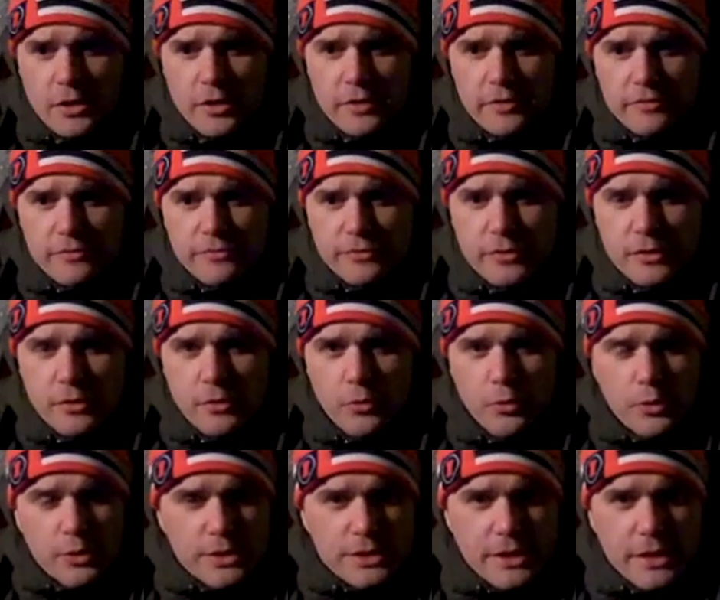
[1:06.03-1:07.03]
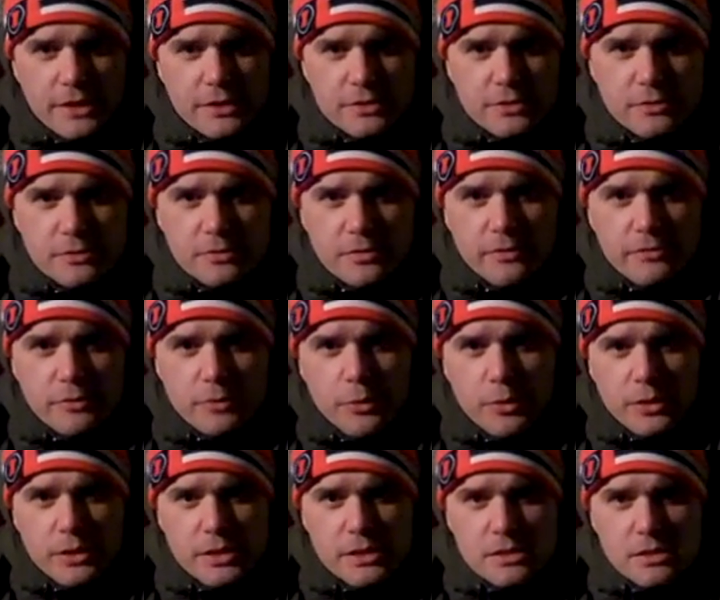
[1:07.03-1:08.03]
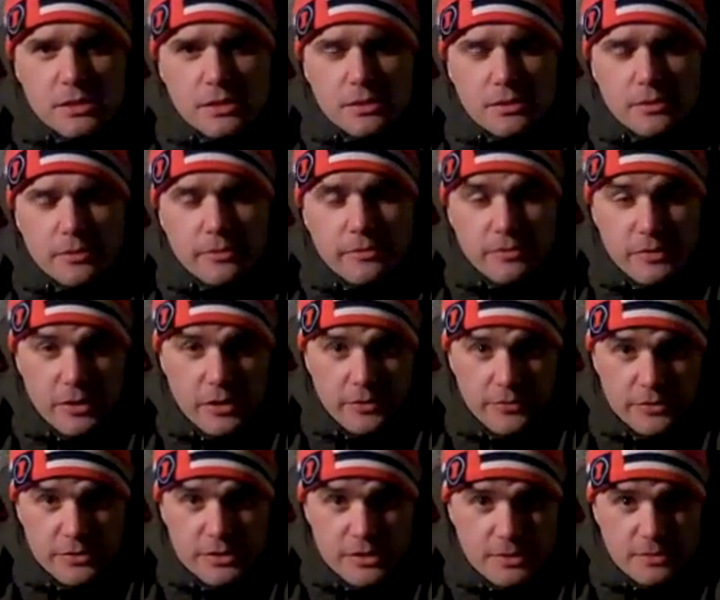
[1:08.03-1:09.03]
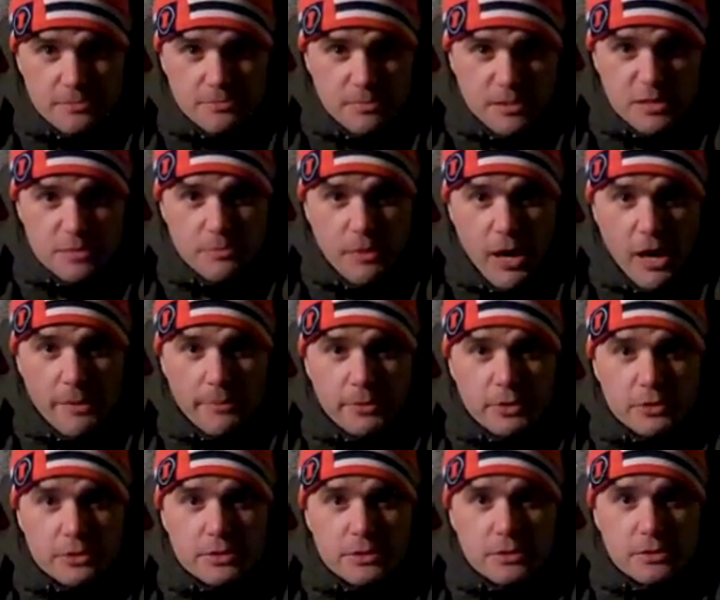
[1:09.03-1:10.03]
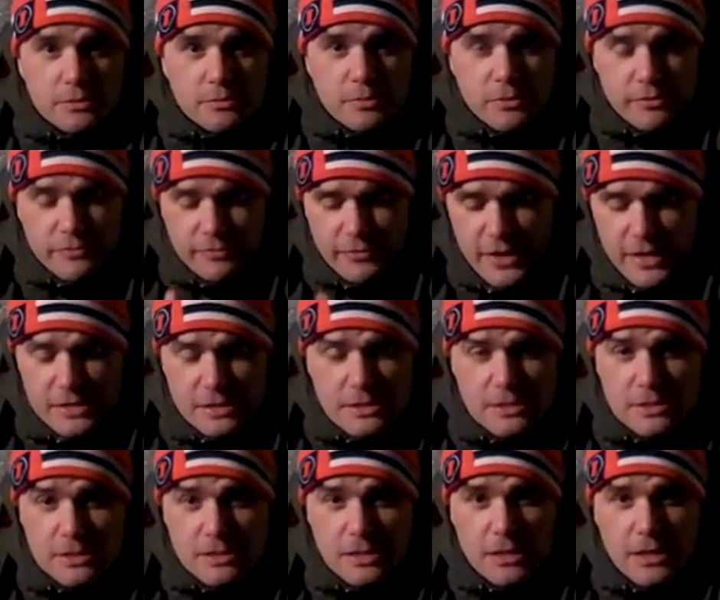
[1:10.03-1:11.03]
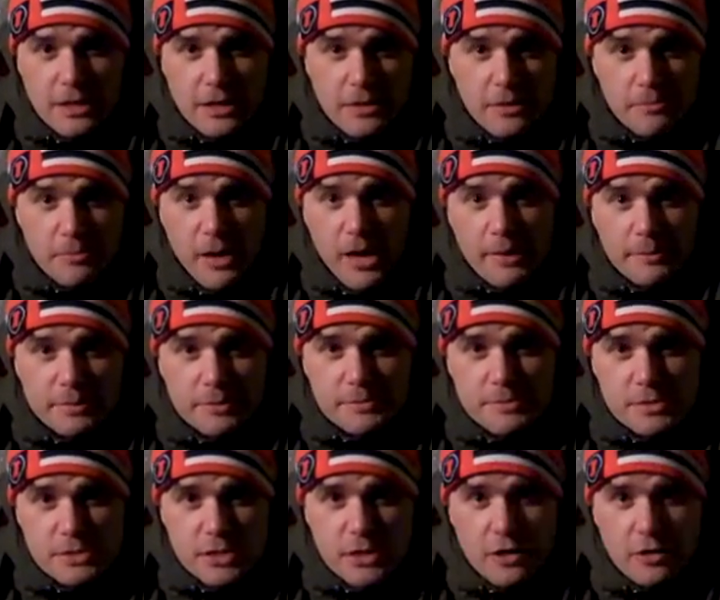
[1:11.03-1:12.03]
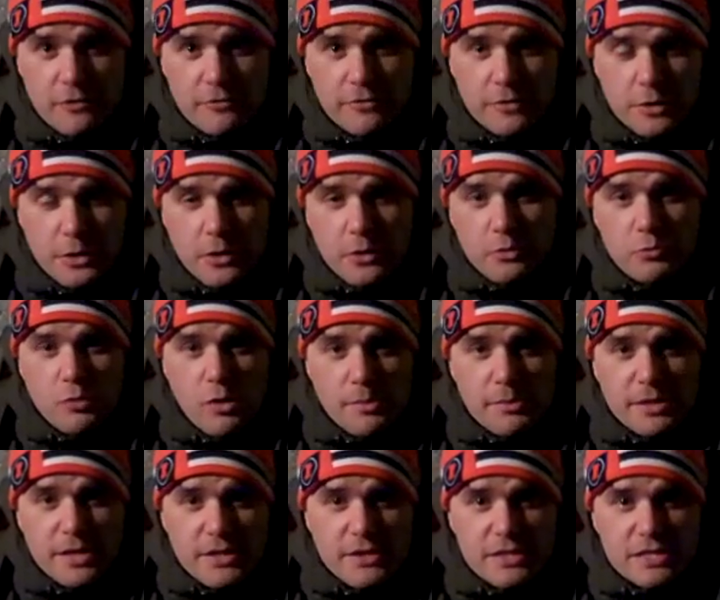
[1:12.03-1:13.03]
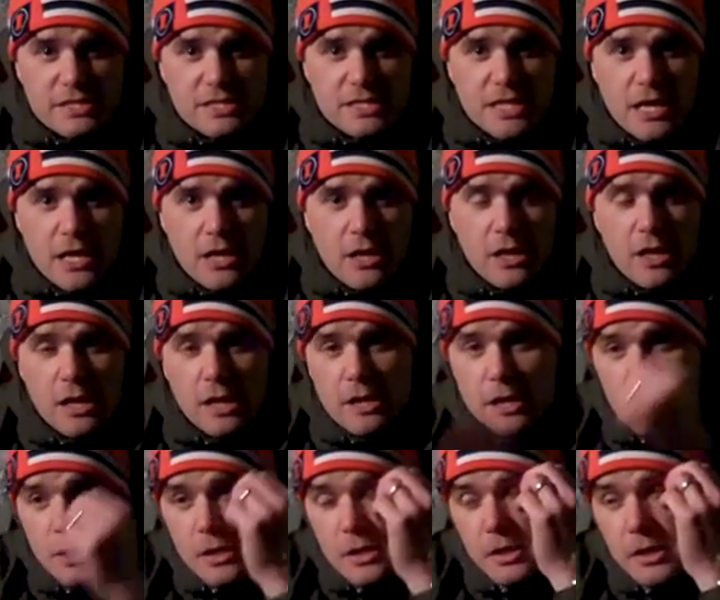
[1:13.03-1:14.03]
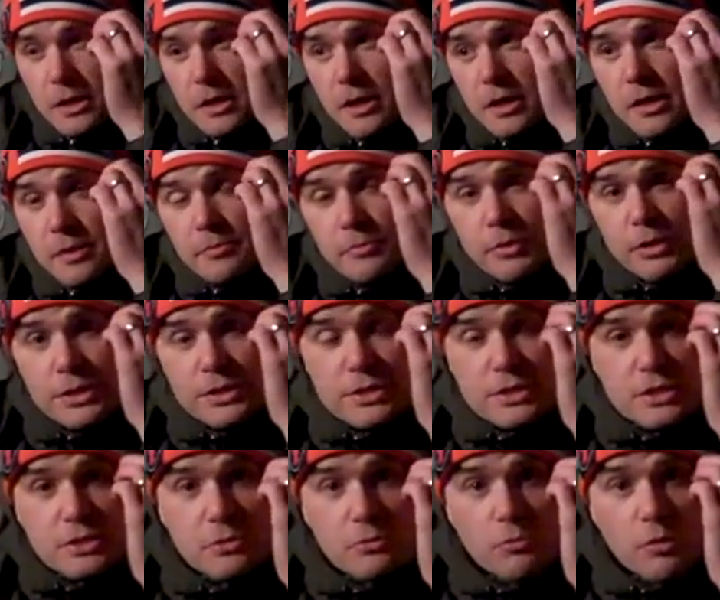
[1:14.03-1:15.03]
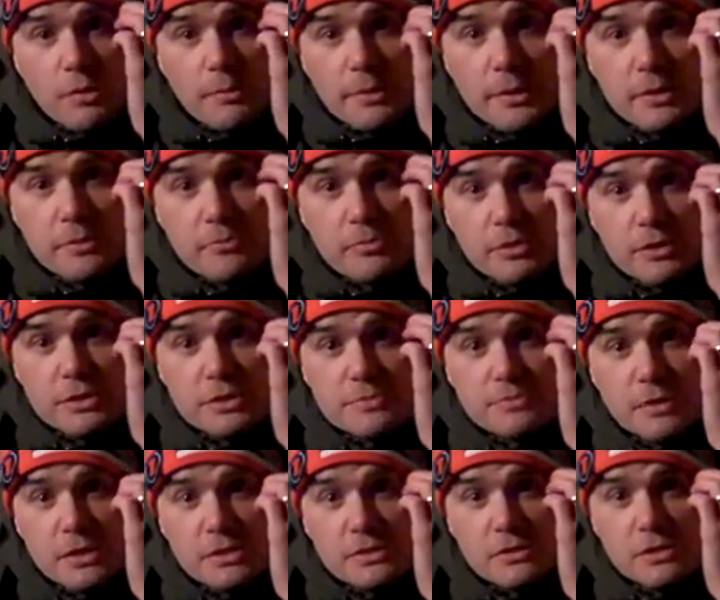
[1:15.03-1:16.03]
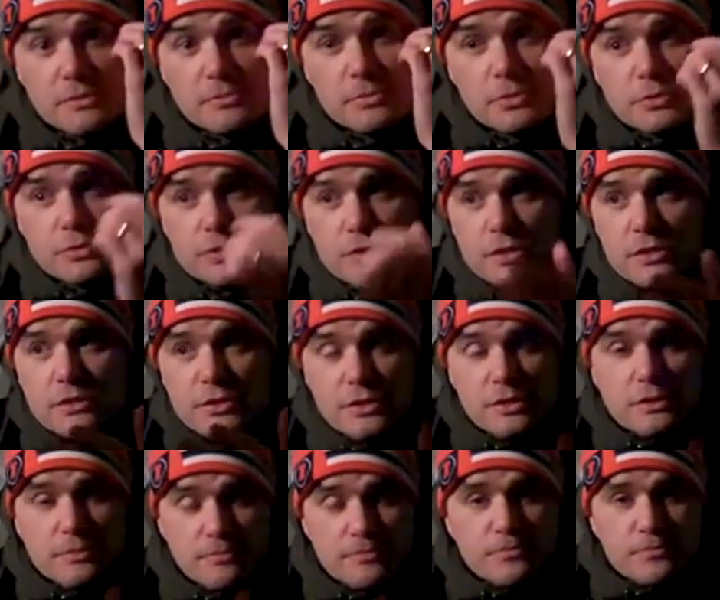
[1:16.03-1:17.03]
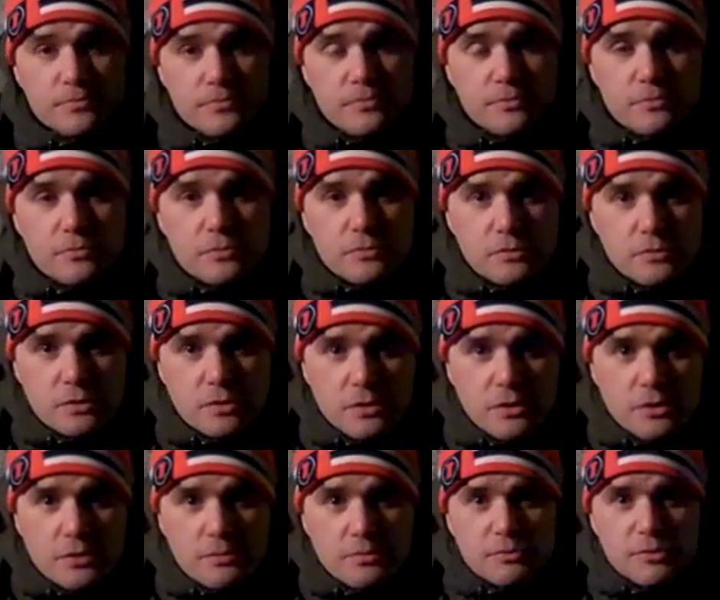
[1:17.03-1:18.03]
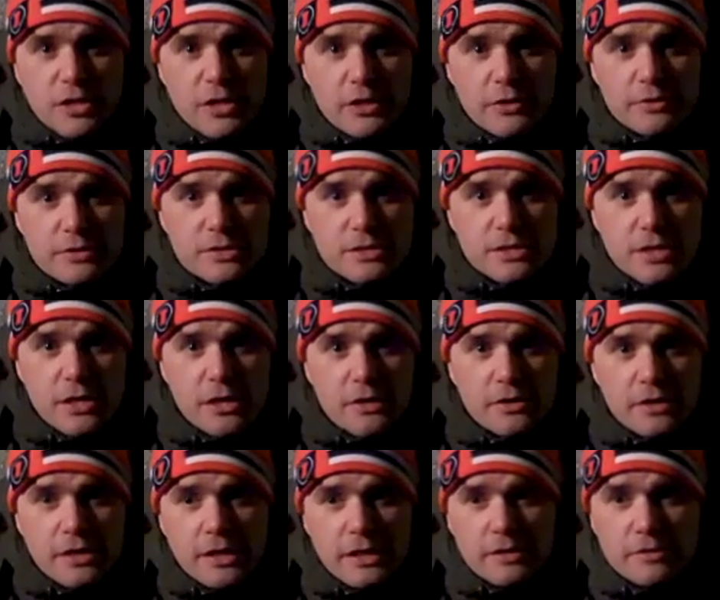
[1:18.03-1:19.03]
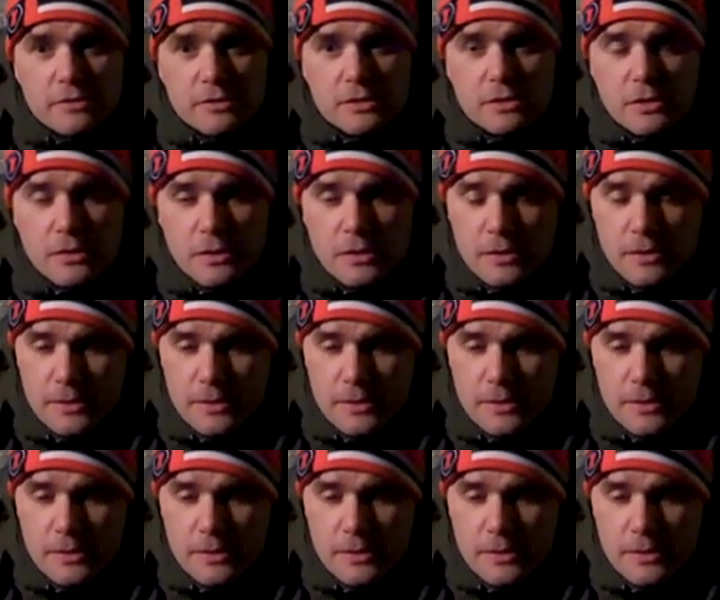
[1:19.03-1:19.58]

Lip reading: of the organizer of the organizing of these bombers with the vests, the bomber himself, another woman in the cell, British woman, British Muslim who's in the terrorist cell in England.